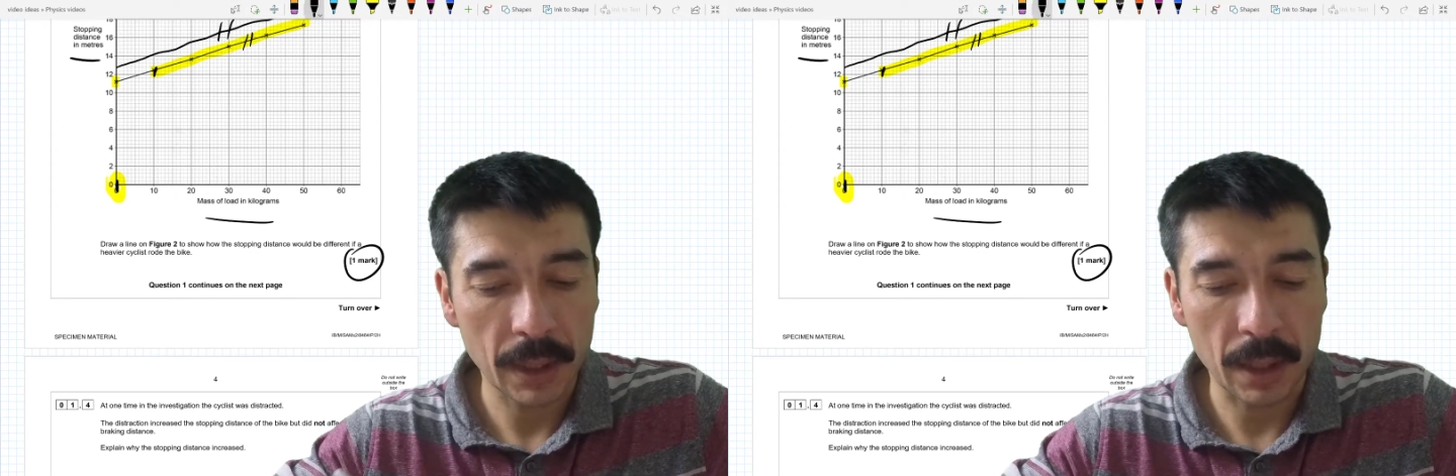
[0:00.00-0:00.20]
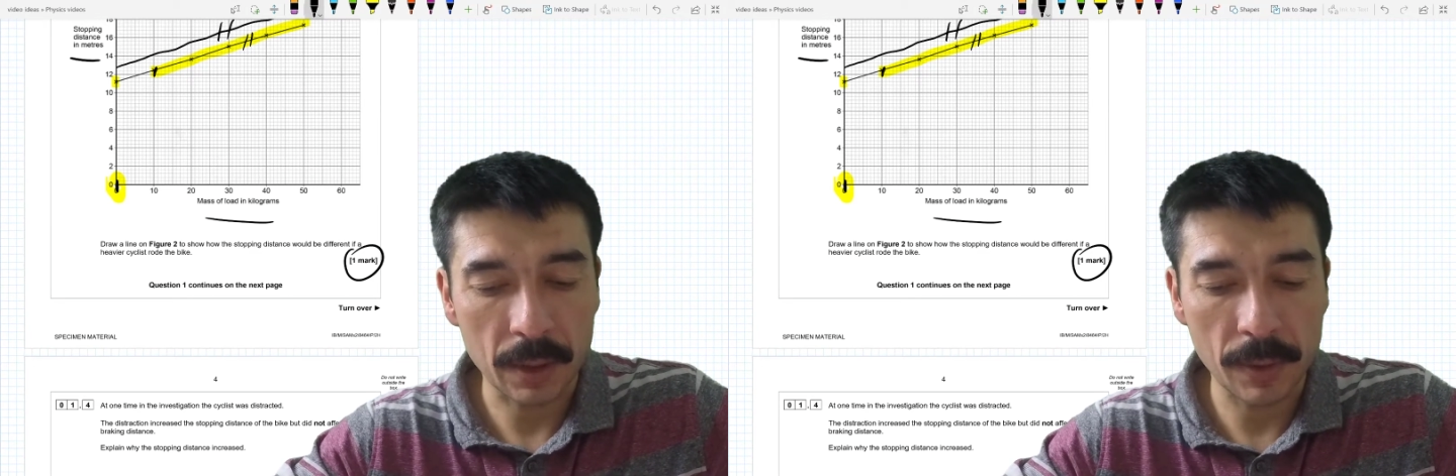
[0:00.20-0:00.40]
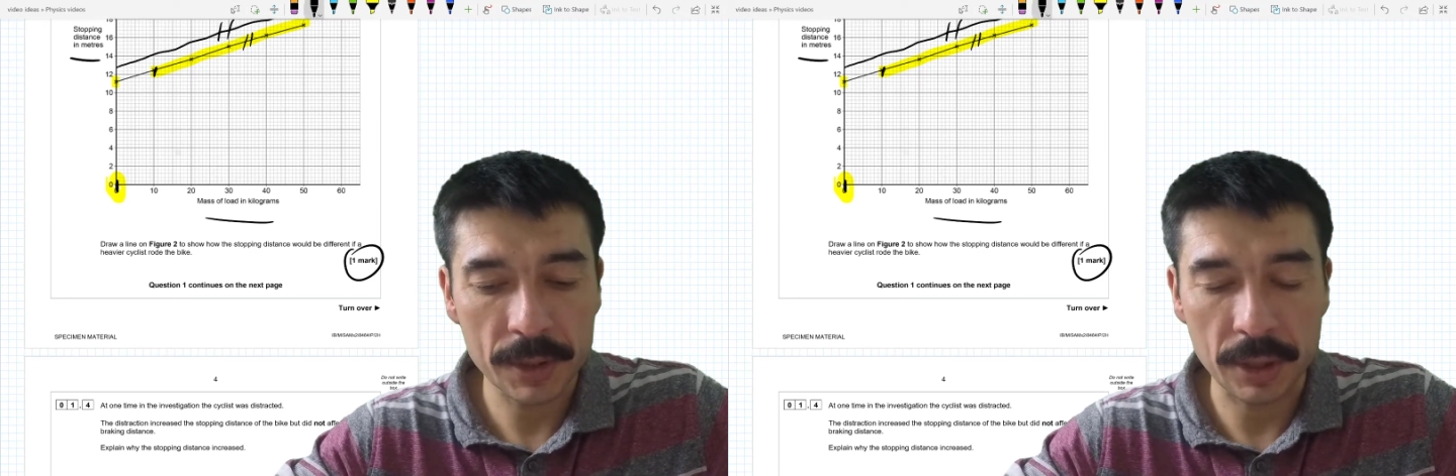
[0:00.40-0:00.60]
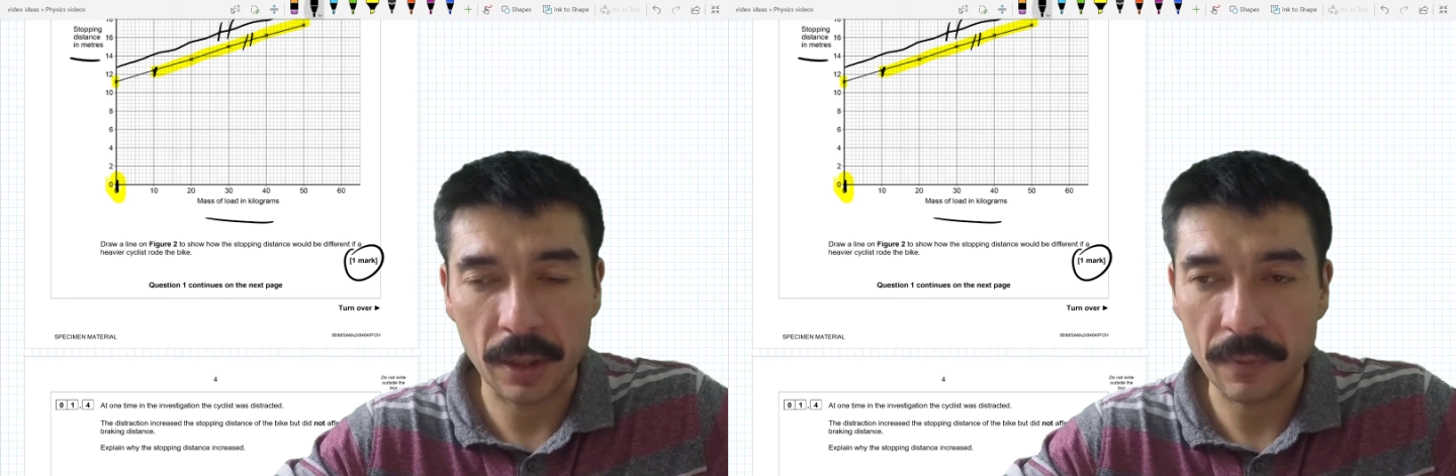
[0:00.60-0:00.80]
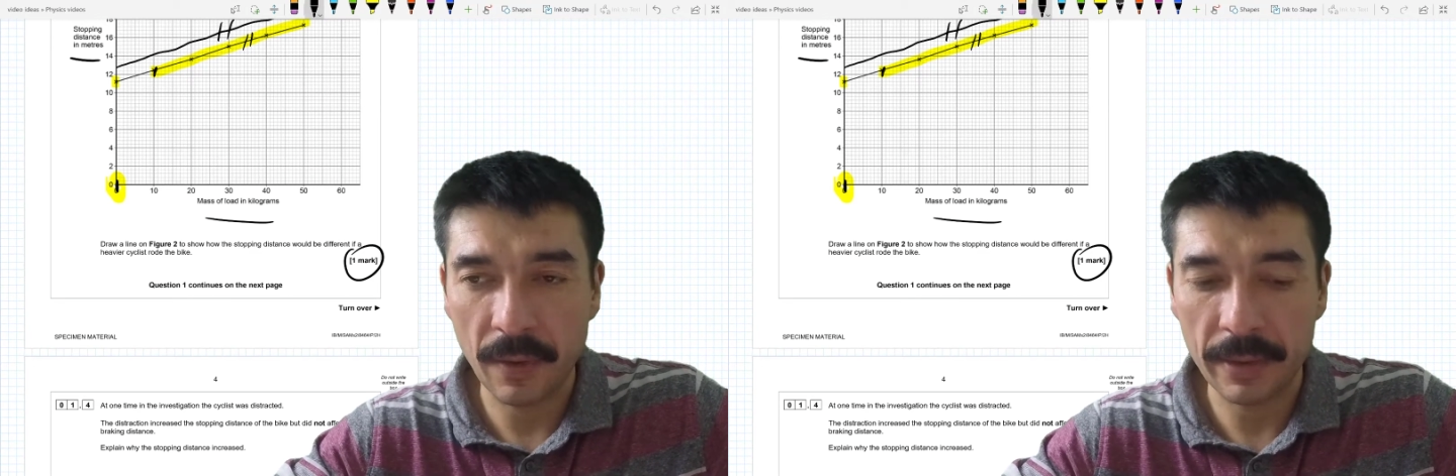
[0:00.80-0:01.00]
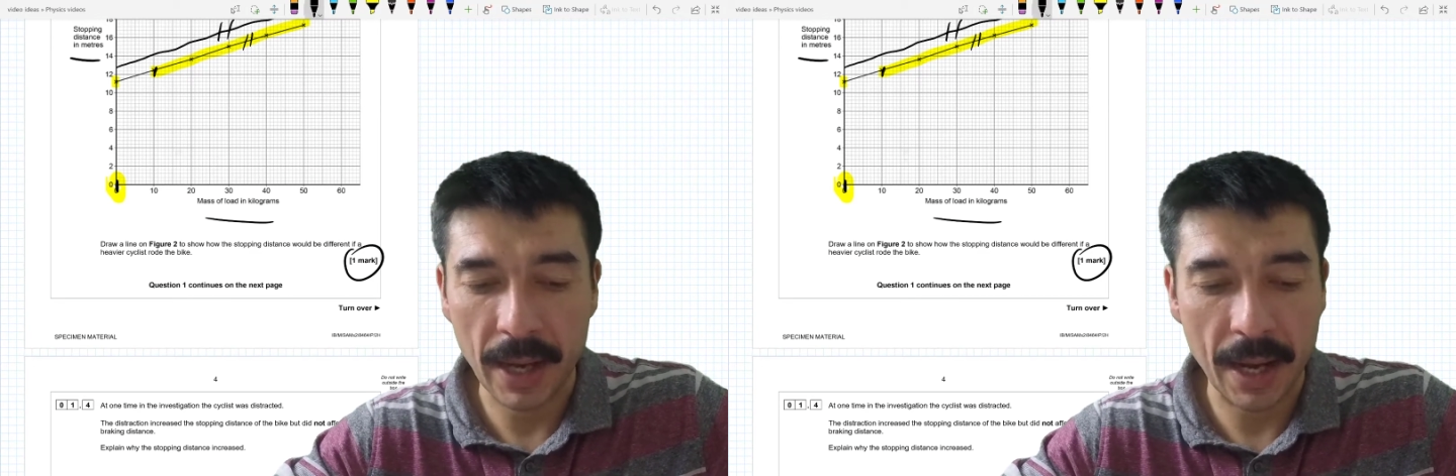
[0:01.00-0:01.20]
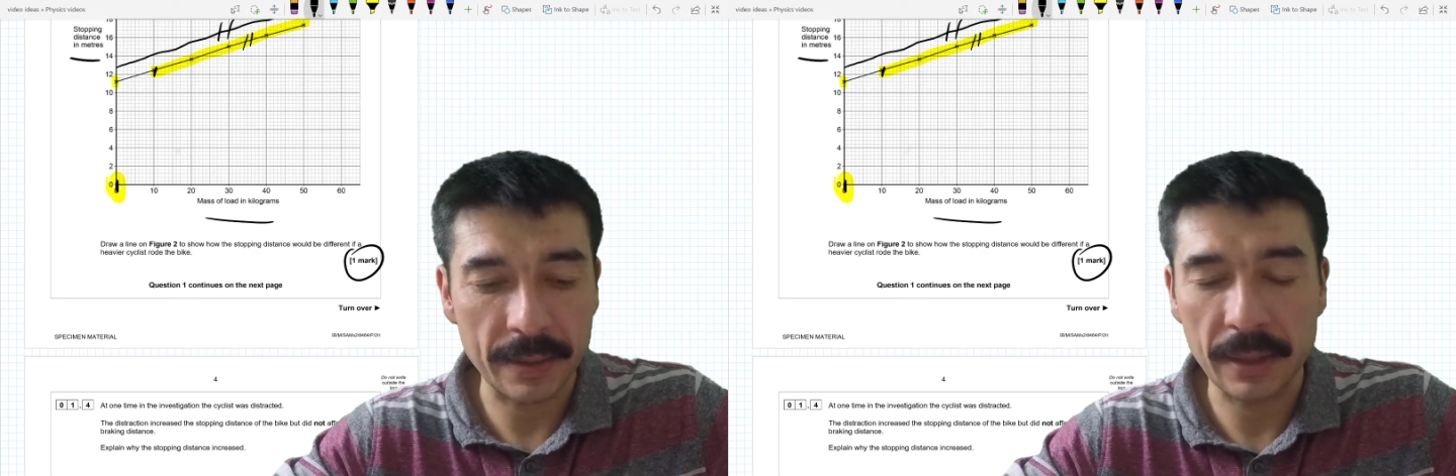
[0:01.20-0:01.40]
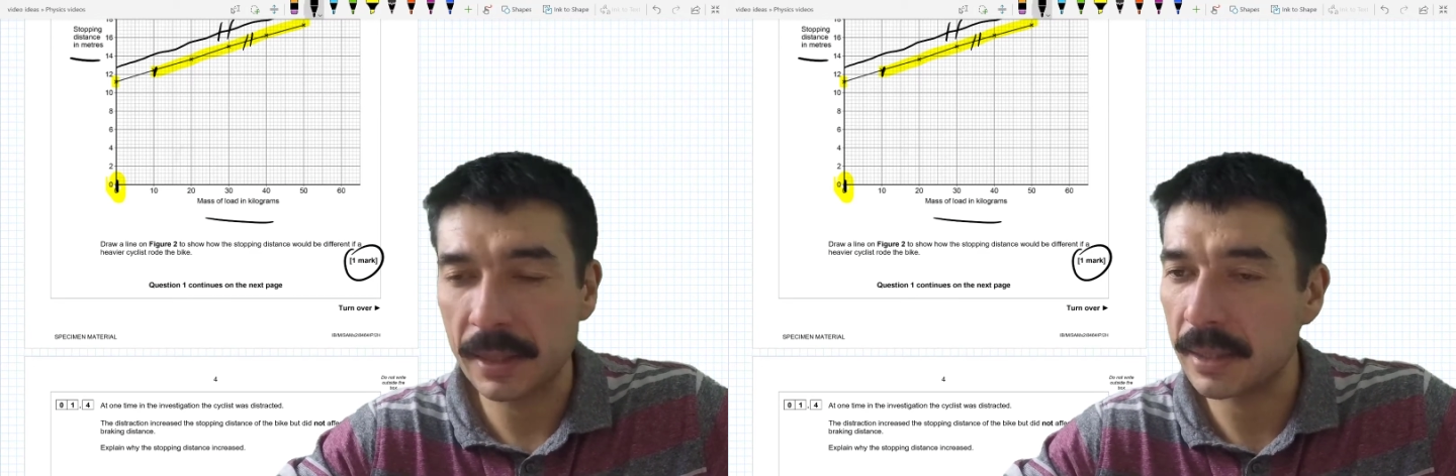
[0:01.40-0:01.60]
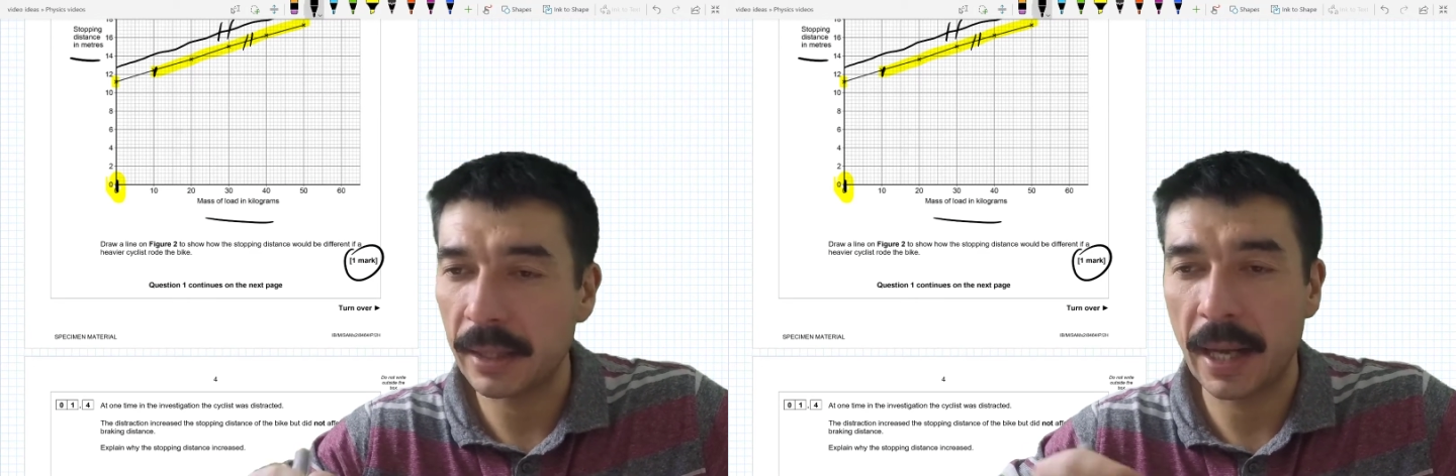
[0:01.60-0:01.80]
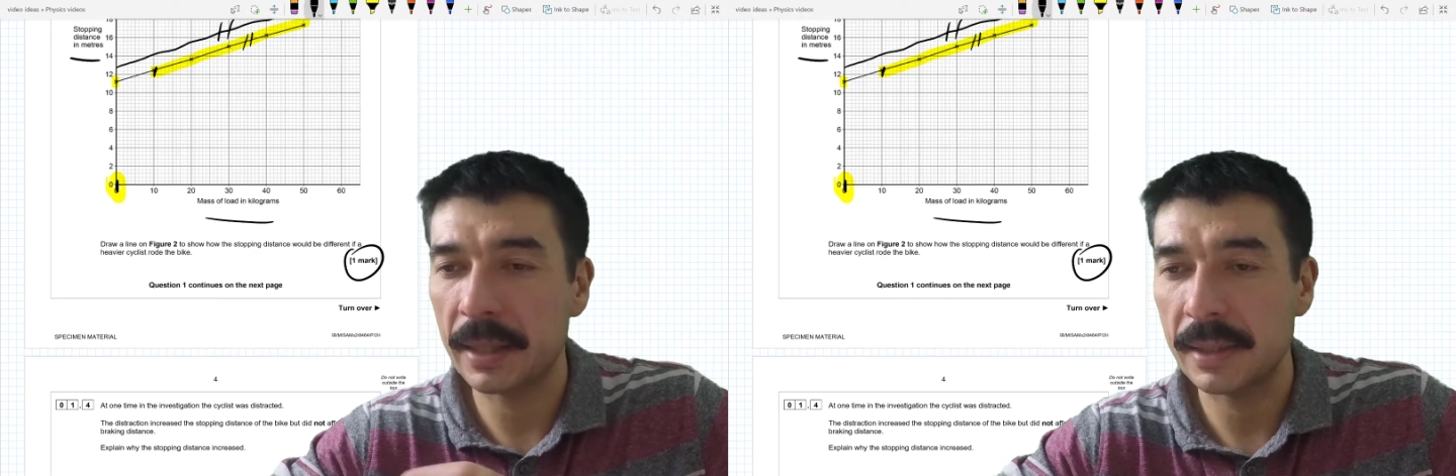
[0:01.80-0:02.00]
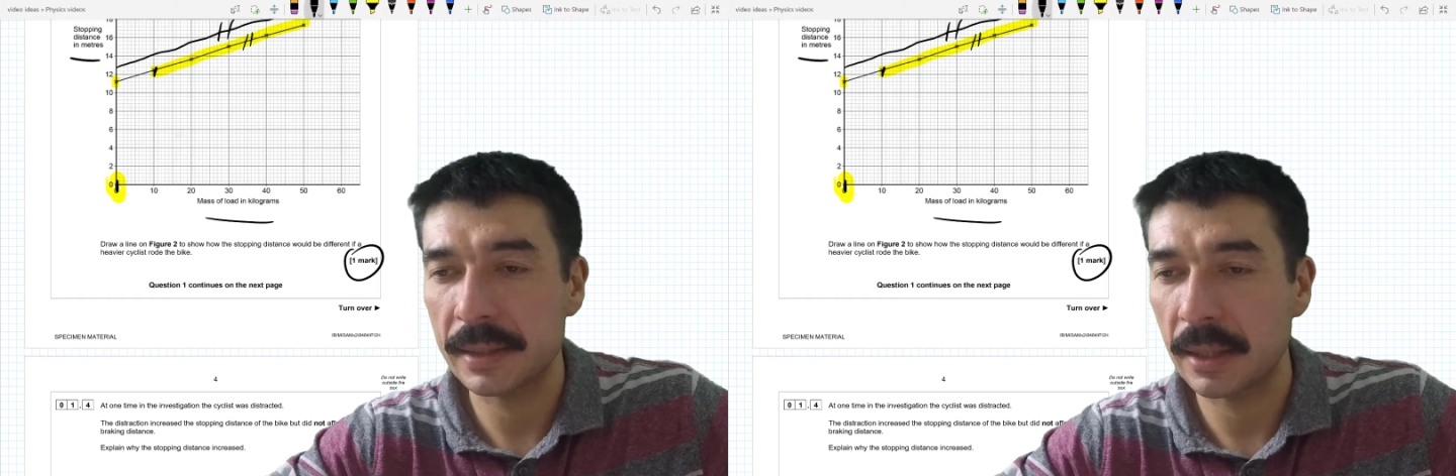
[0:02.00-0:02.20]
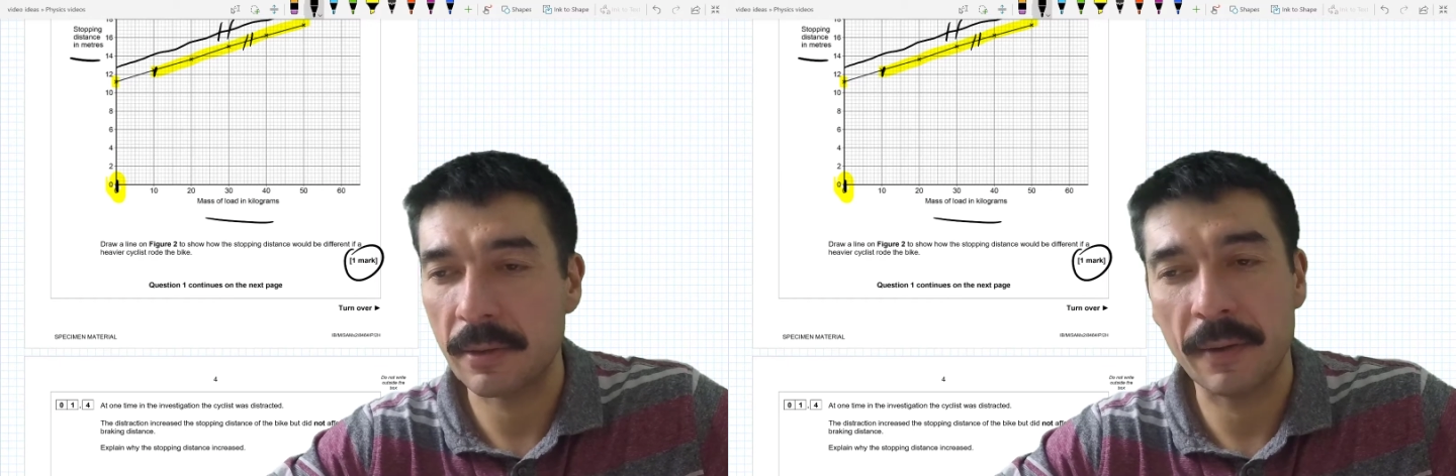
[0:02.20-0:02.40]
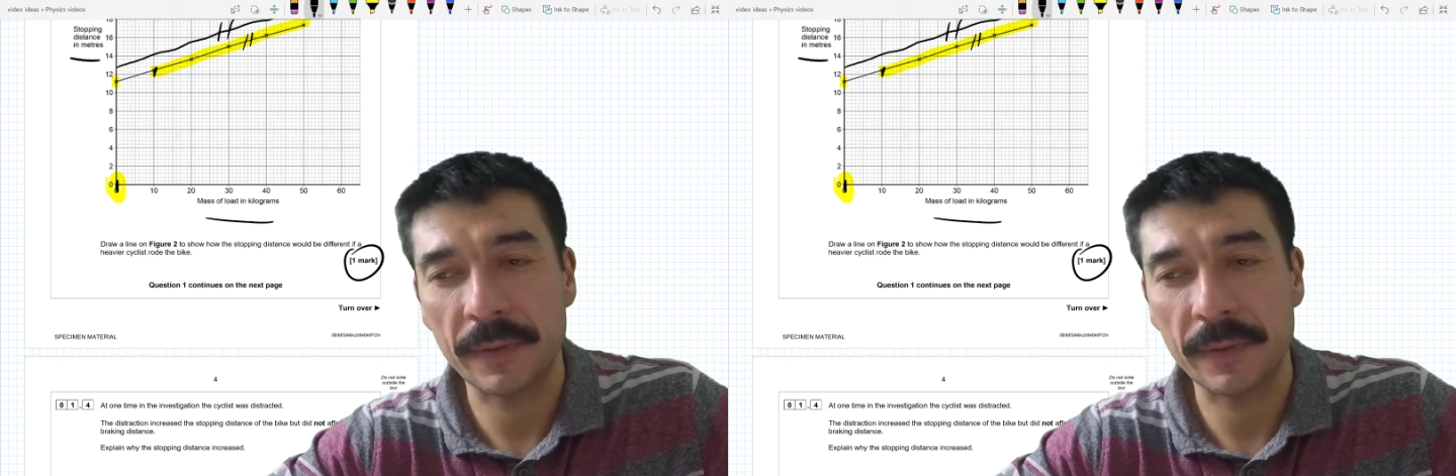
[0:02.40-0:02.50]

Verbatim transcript: a question at the very end and it's like annotating a graph.